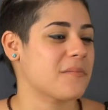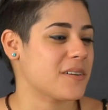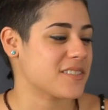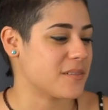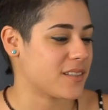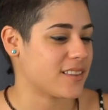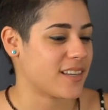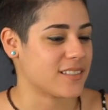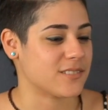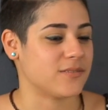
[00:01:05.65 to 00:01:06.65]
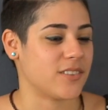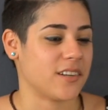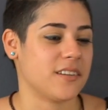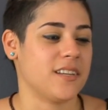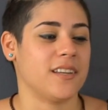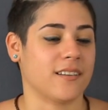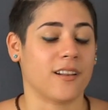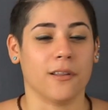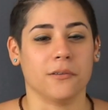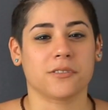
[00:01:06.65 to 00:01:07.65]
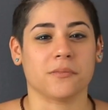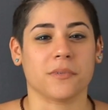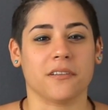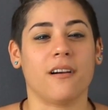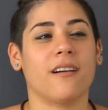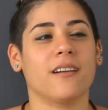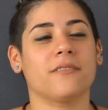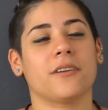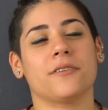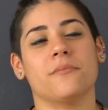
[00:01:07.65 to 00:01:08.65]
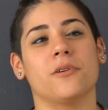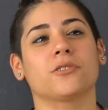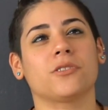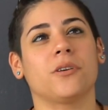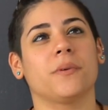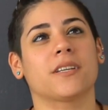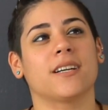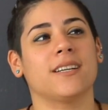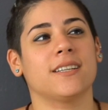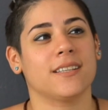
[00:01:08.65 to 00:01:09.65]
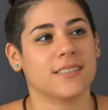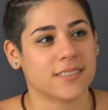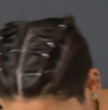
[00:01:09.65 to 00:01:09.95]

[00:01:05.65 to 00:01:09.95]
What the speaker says: about something that is very close to my heart, very emotional, because